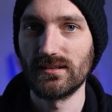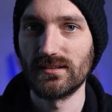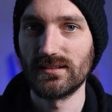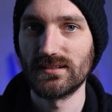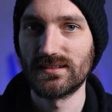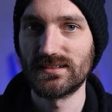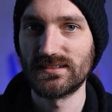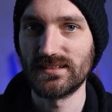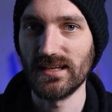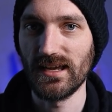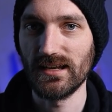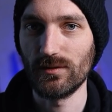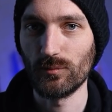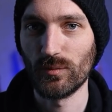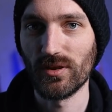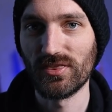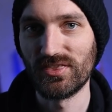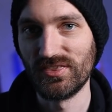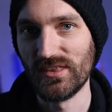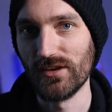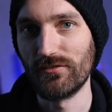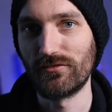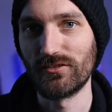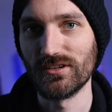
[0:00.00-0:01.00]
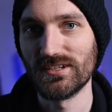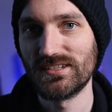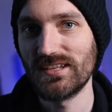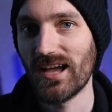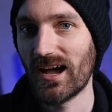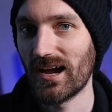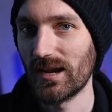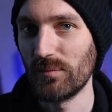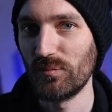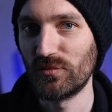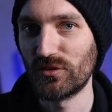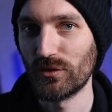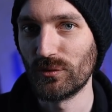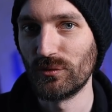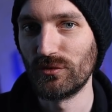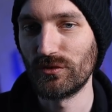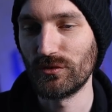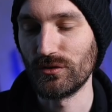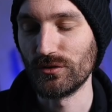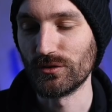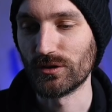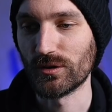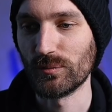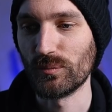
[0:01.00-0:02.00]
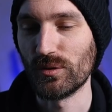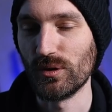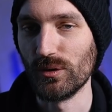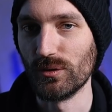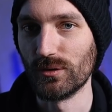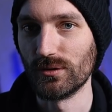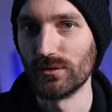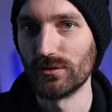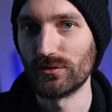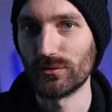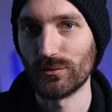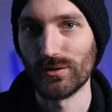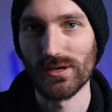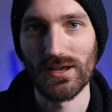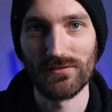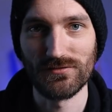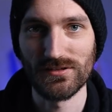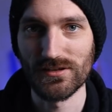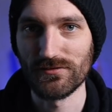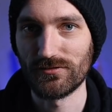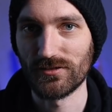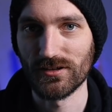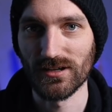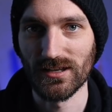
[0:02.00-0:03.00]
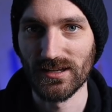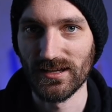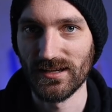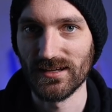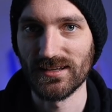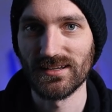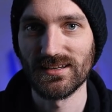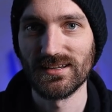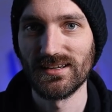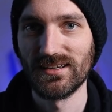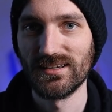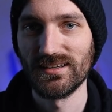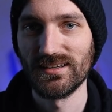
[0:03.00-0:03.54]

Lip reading: set with different time zones in your computer, so you have different like